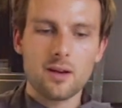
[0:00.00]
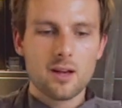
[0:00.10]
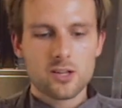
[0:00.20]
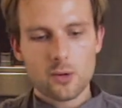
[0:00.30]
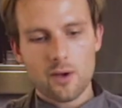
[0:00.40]

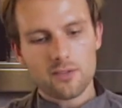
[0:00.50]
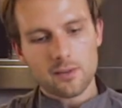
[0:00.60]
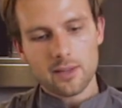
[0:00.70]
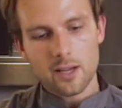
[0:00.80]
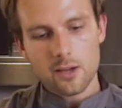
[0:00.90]
So if
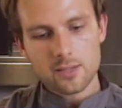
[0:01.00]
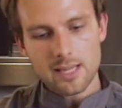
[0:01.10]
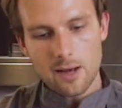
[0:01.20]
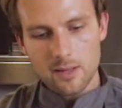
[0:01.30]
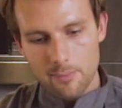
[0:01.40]
something goes
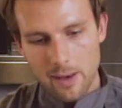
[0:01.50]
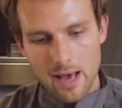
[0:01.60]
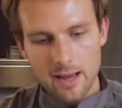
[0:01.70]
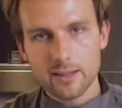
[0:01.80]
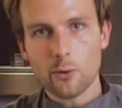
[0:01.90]
down in the
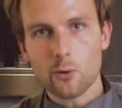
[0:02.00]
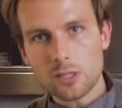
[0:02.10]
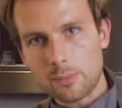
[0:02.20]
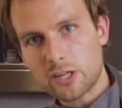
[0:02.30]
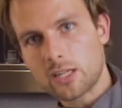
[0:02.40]
pan, the oil
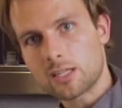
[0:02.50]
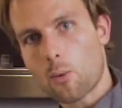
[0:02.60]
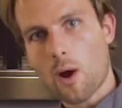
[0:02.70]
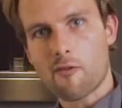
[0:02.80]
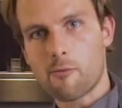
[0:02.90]
splashes
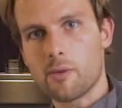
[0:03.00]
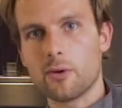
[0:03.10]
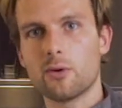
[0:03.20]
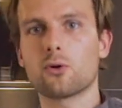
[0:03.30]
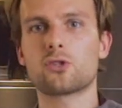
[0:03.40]
away from you
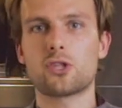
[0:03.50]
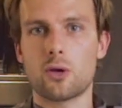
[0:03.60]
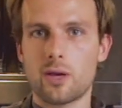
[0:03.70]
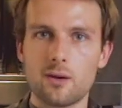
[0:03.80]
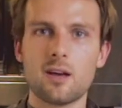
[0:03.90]
and not to
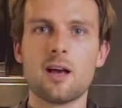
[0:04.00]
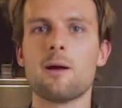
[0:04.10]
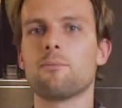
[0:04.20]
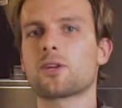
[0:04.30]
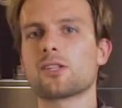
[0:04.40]
you,
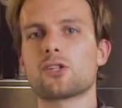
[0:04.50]
because it's